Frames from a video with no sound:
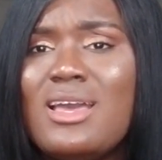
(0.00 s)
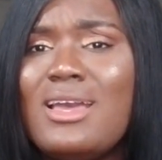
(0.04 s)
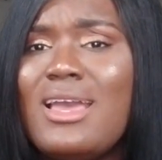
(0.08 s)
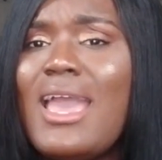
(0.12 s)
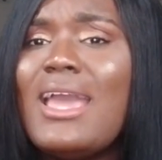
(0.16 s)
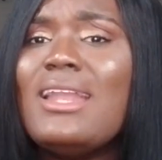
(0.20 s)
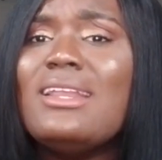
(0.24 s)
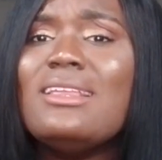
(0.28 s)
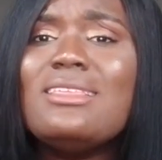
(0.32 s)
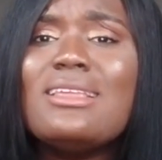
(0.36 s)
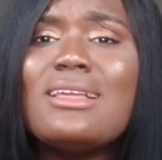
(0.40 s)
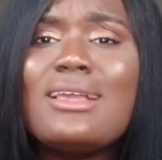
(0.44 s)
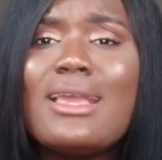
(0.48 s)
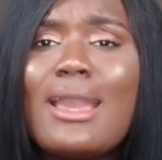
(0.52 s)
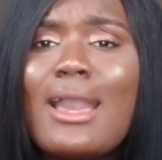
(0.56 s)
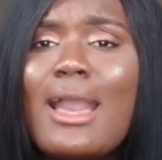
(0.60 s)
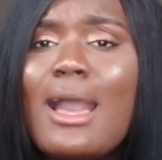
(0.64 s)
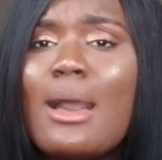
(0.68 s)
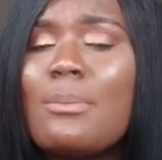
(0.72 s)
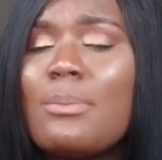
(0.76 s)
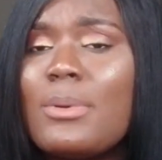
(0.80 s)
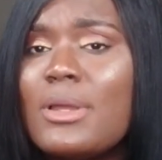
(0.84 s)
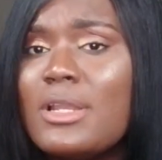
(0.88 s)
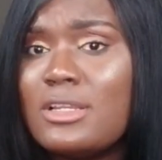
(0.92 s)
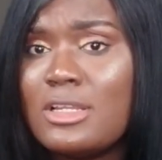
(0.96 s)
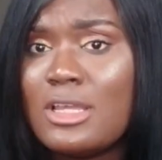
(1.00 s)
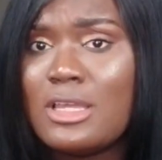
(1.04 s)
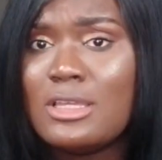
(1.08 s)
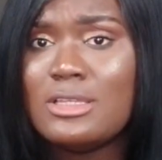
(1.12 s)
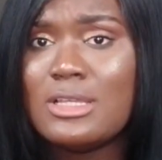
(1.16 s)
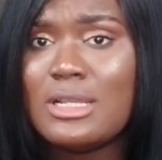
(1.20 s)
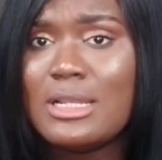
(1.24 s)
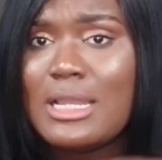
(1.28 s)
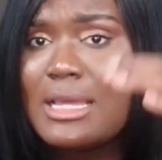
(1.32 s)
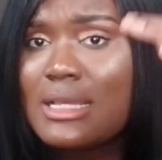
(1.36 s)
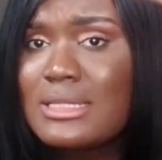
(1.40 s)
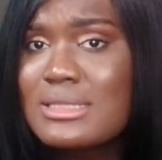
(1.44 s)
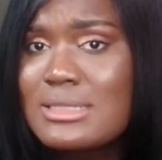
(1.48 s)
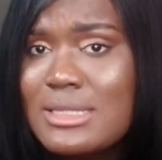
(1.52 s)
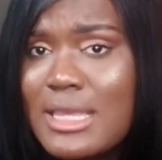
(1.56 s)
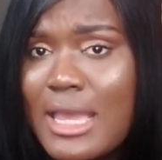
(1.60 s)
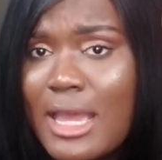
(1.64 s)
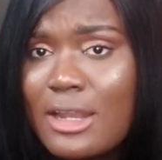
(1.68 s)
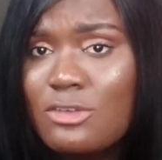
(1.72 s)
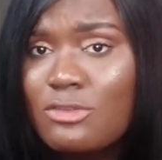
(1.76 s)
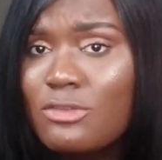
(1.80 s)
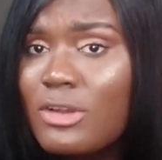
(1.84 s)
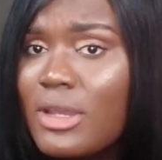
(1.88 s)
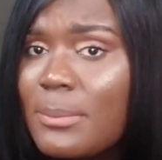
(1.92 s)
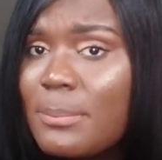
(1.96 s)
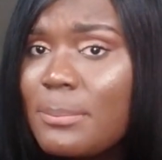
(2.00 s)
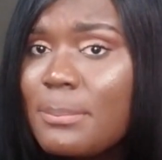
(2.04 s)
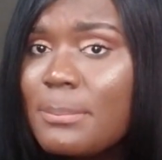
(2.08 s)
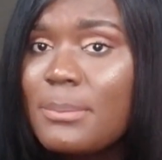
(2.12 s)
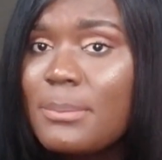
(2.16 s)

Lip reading: anything can happen. Your lace can rip.